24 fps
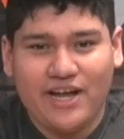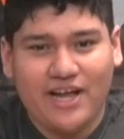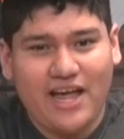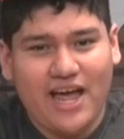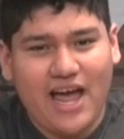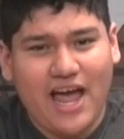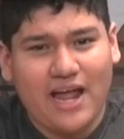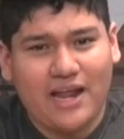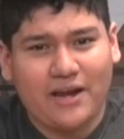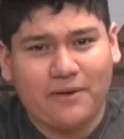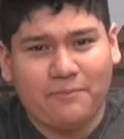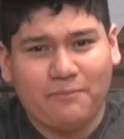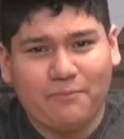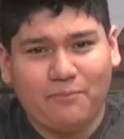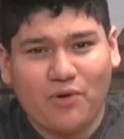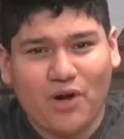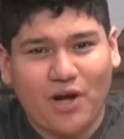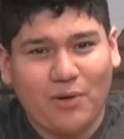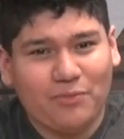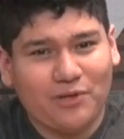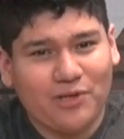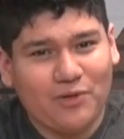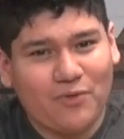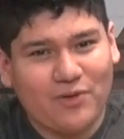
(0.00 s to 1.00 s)
and
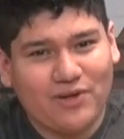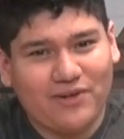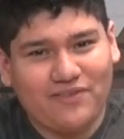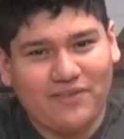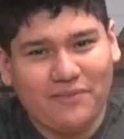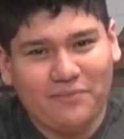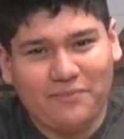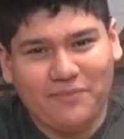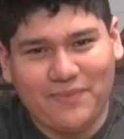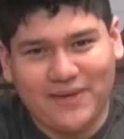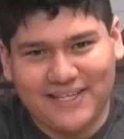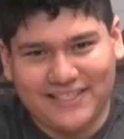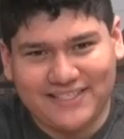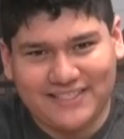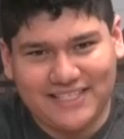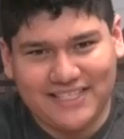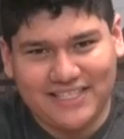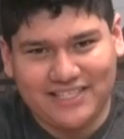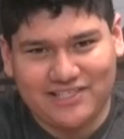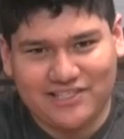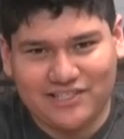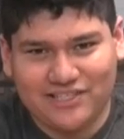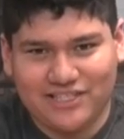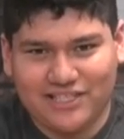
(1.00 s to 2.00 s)
probably one of the best
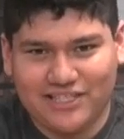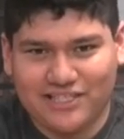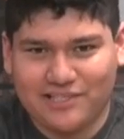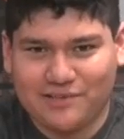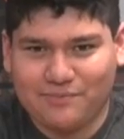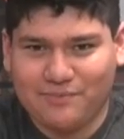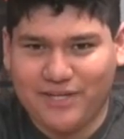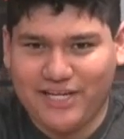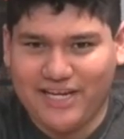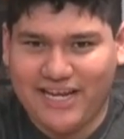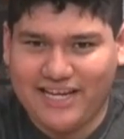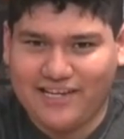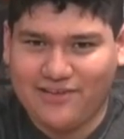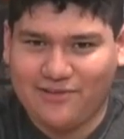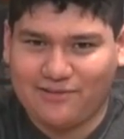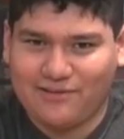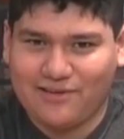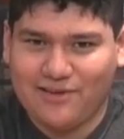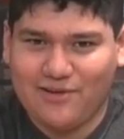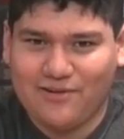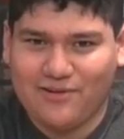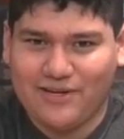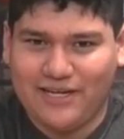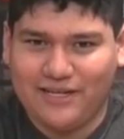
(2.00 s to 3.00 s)
teachers there's been at
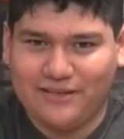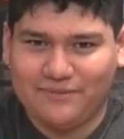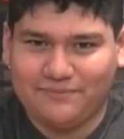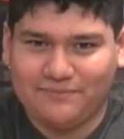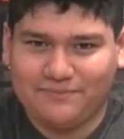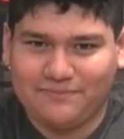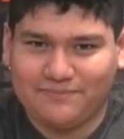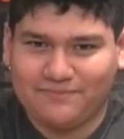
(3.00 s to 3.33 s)
Nocona.